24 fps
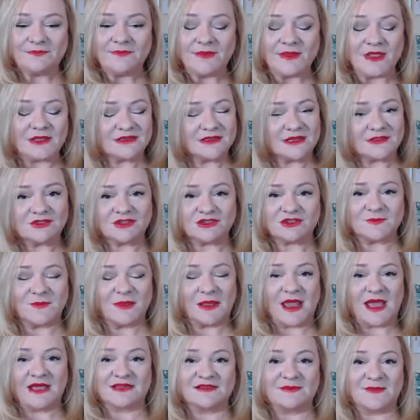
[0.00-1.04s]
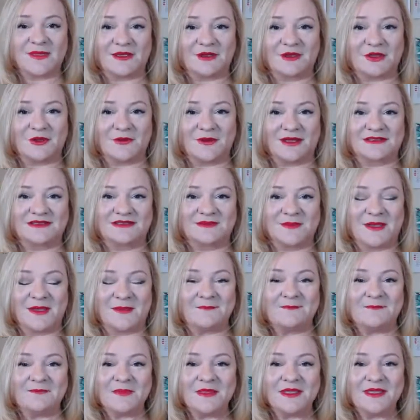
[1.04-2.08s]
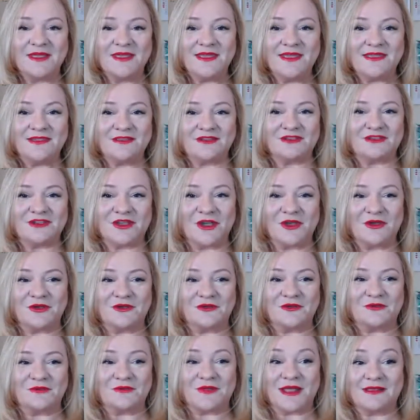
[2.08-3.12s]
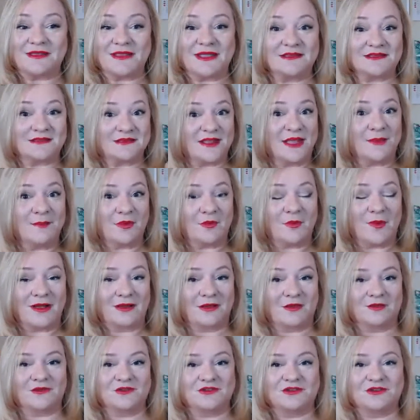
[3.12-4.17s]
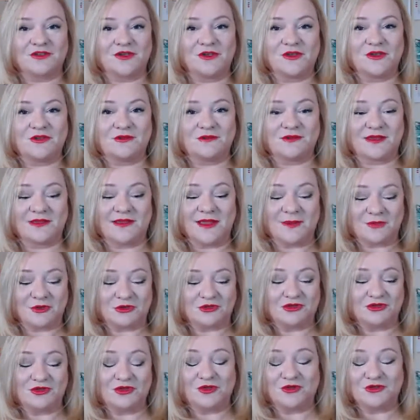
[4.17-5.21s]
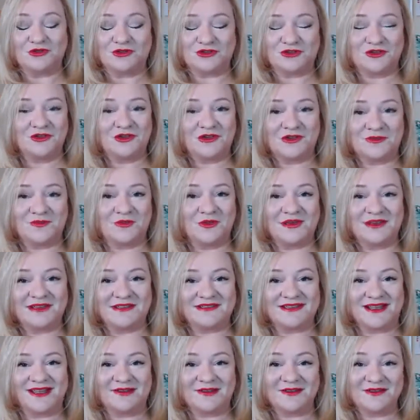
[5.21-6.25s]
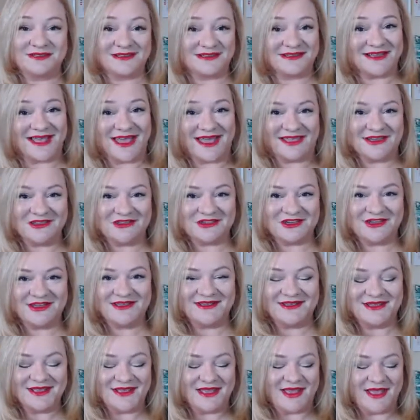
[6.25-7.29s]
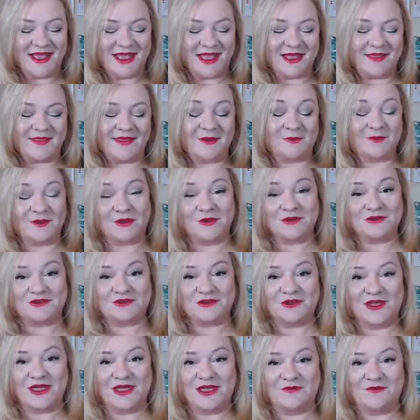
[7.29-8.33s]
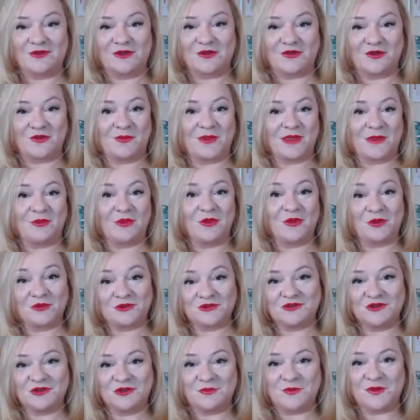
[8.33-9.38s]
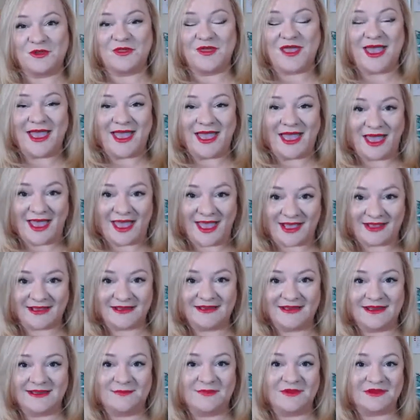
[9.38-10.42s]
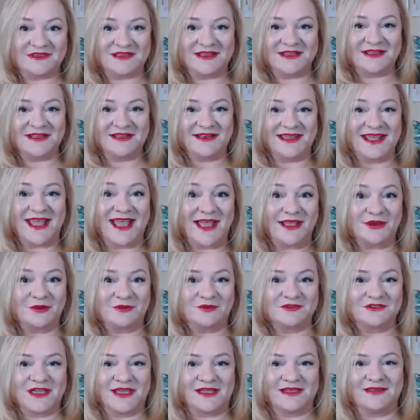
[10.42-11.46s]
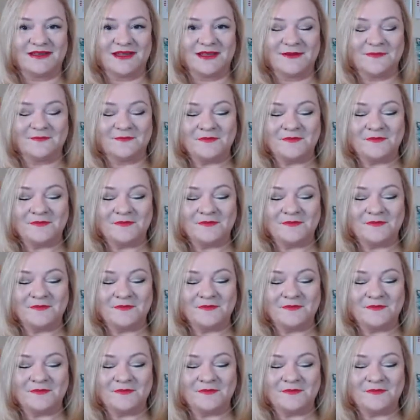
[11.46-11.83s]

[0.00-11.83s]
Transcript: such as melasma and chloasma. So that's number one concern. The number two concern in beauty salons is aging. And then we also have a lot of people concerned with acne, particularly adult acne.